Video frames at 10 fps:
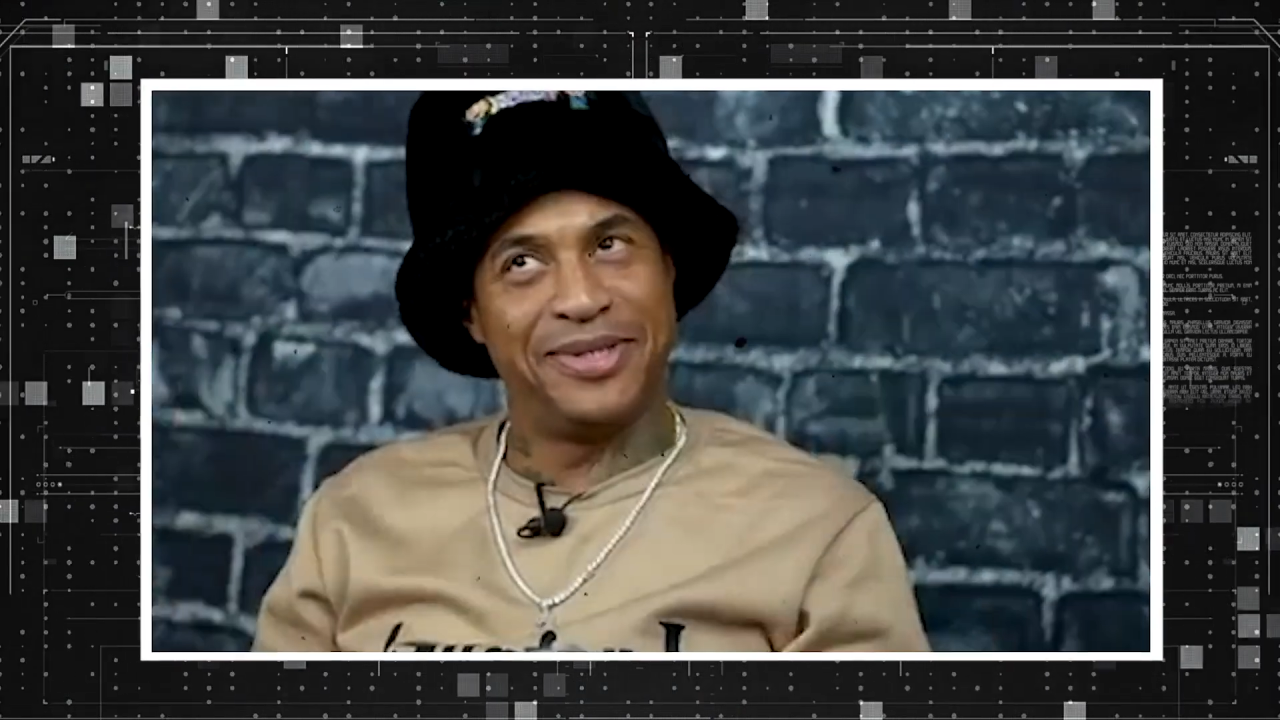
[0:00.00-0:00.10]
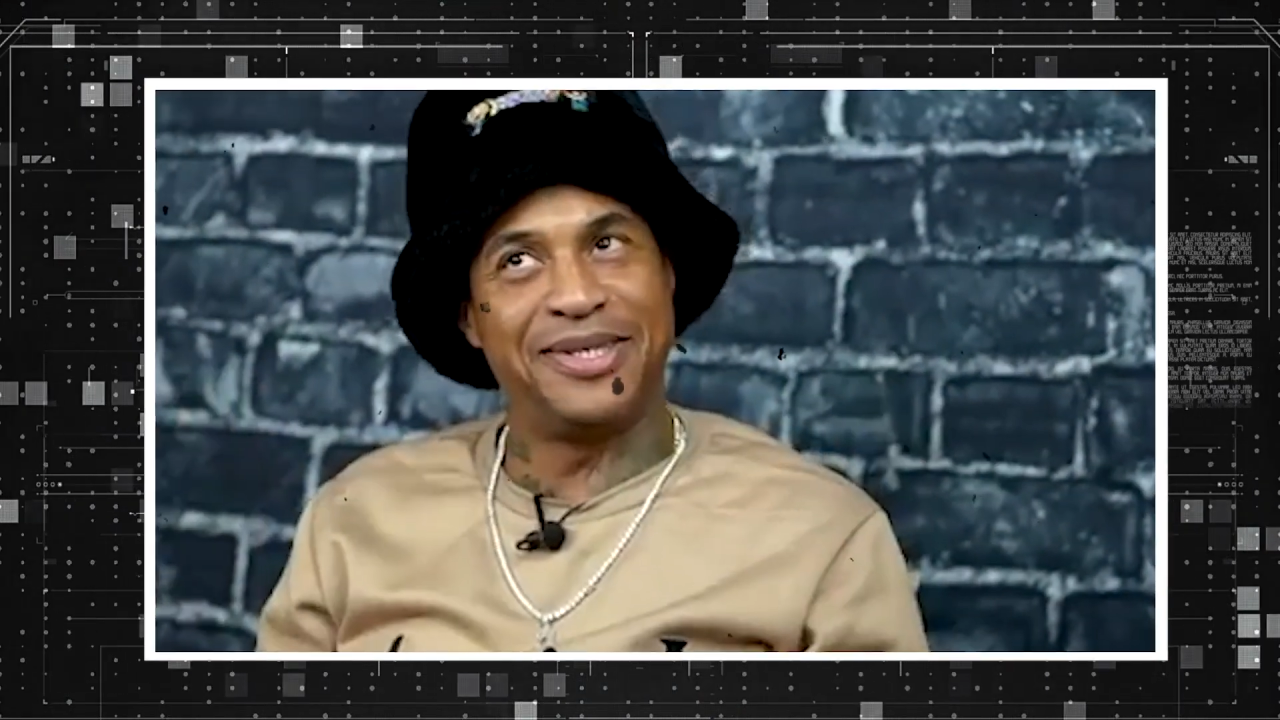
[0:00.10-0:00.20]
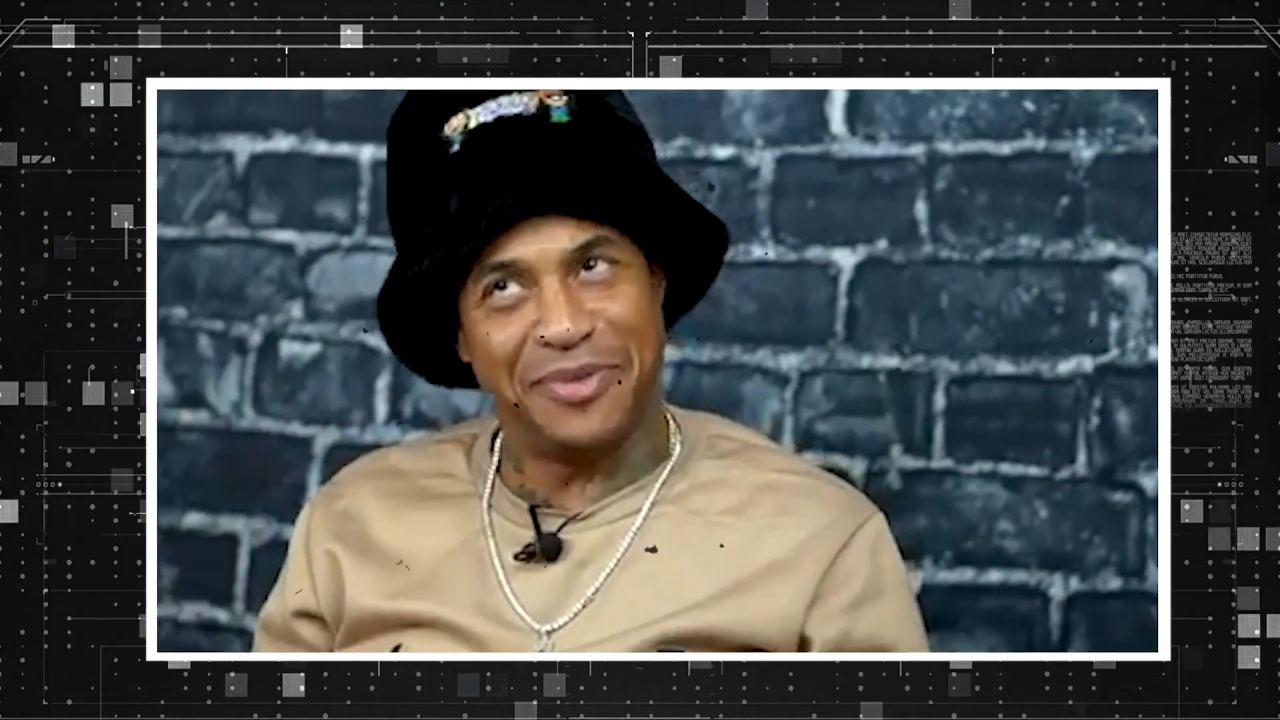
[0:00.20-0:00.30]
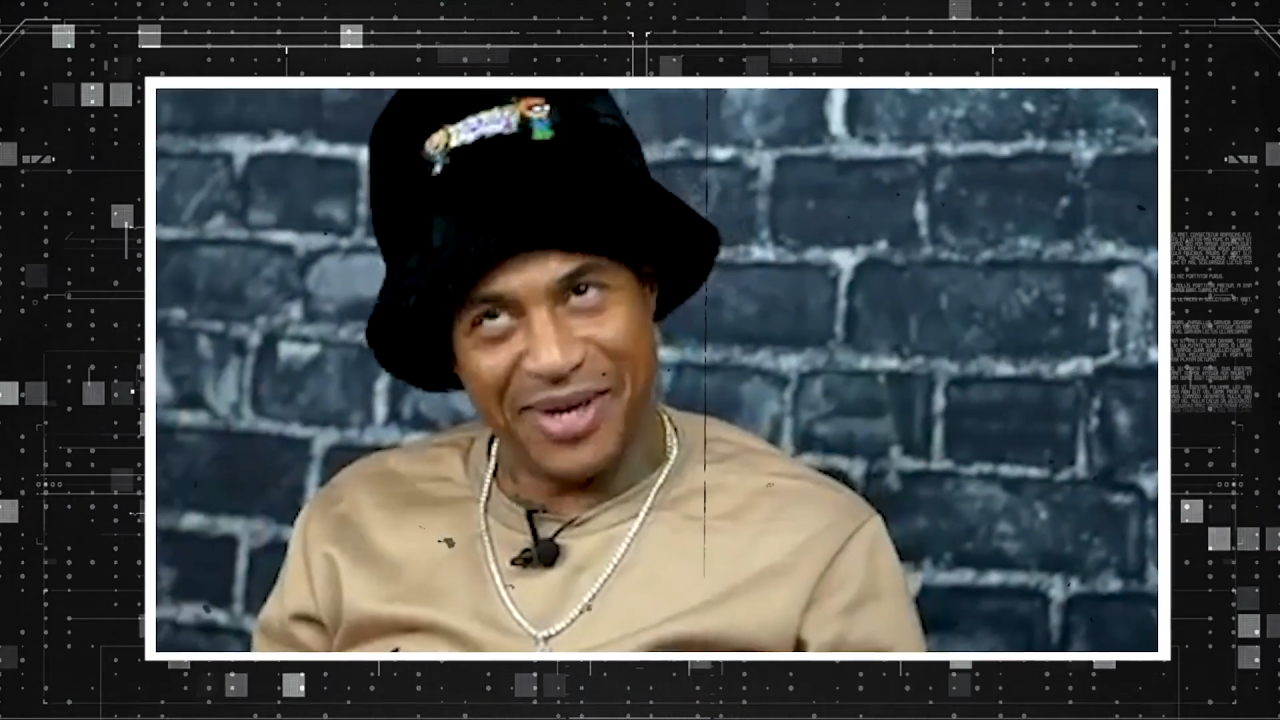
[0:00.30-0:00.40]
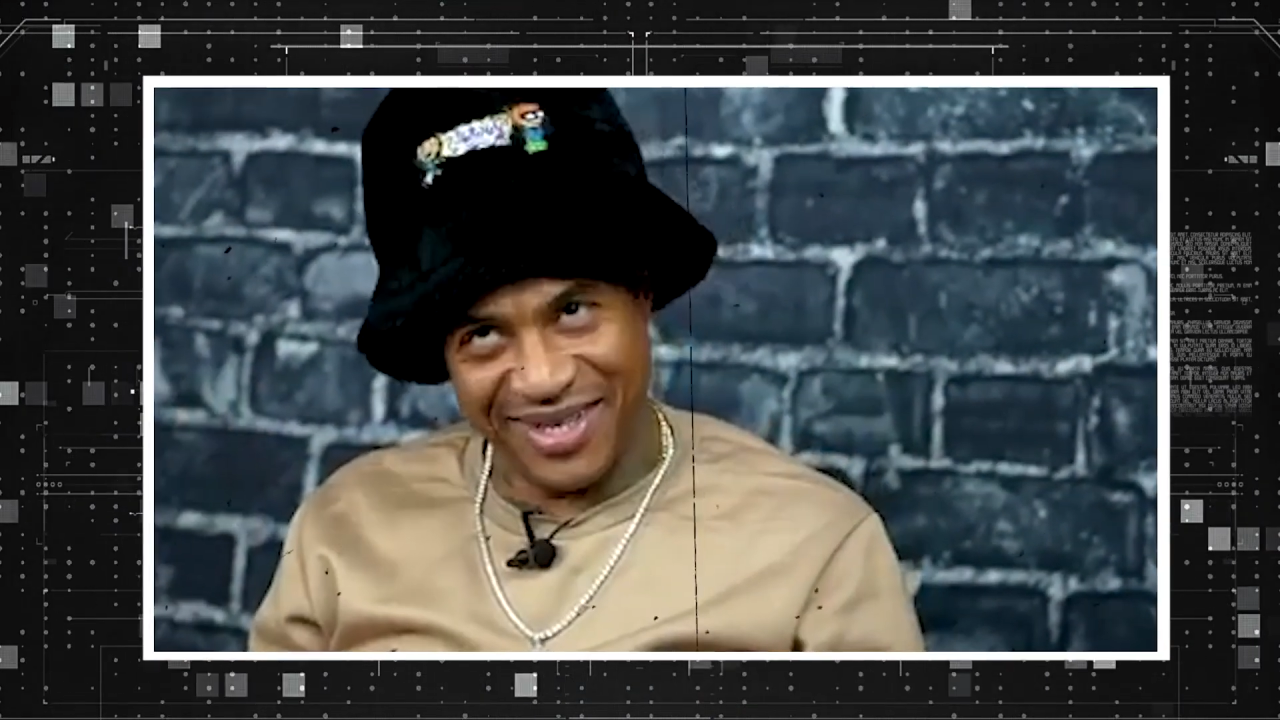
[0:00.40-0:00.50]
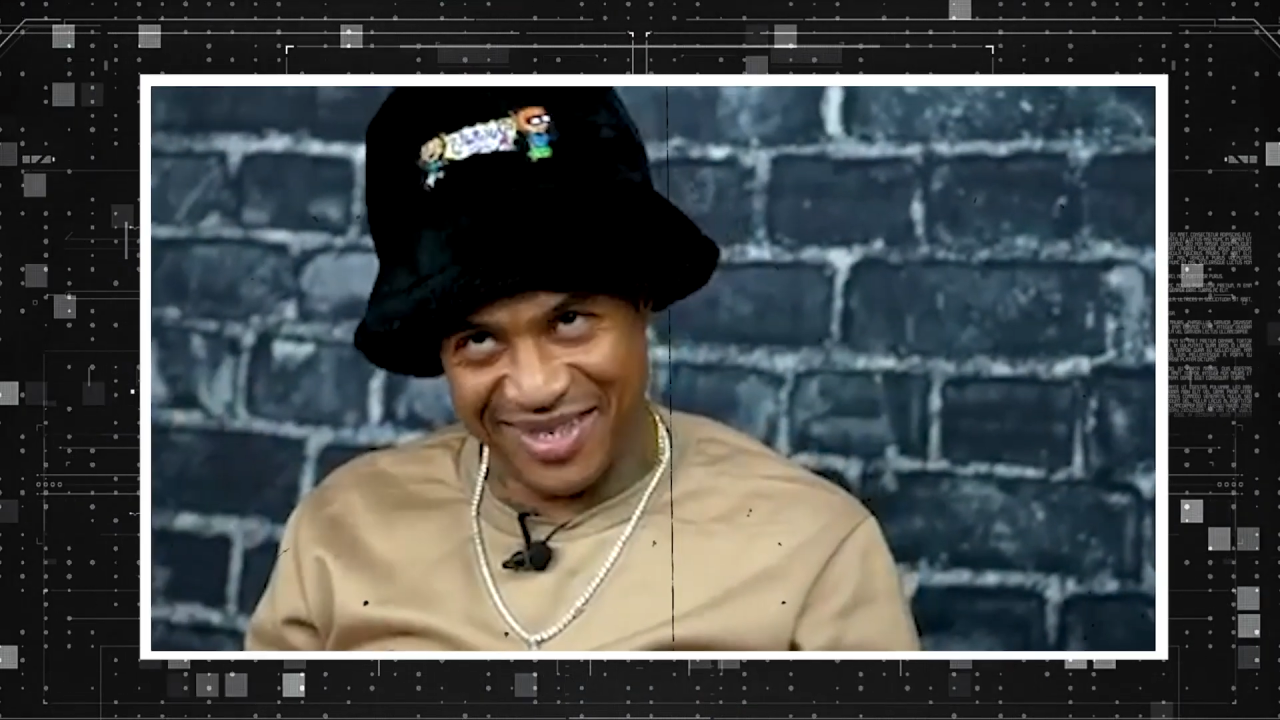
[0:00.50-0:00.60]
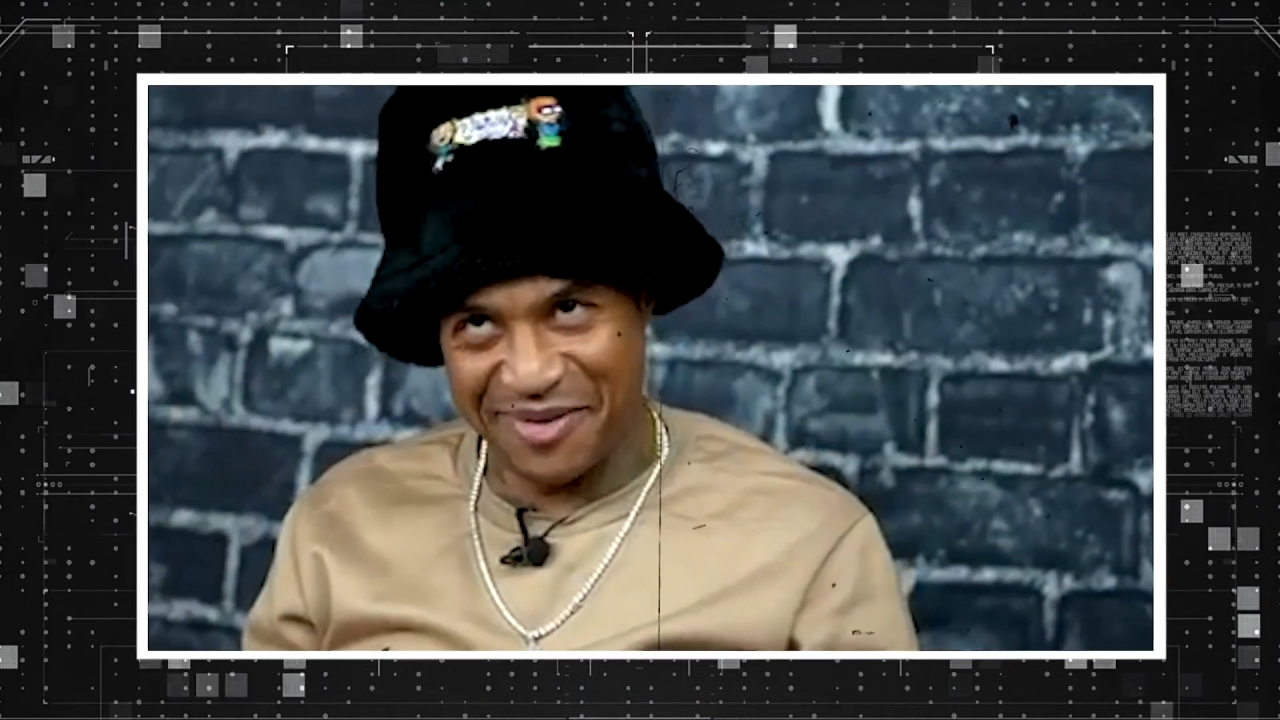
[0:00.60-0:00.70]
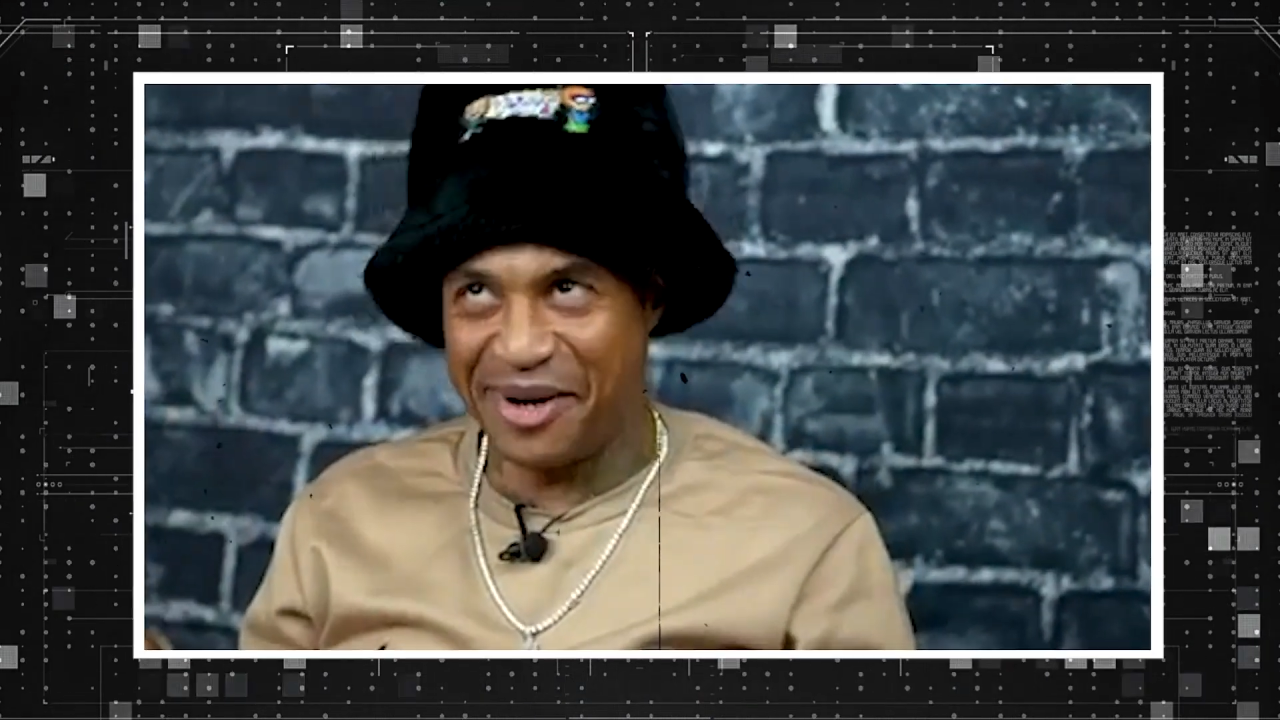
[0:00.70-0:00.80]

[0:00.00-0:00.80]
a situation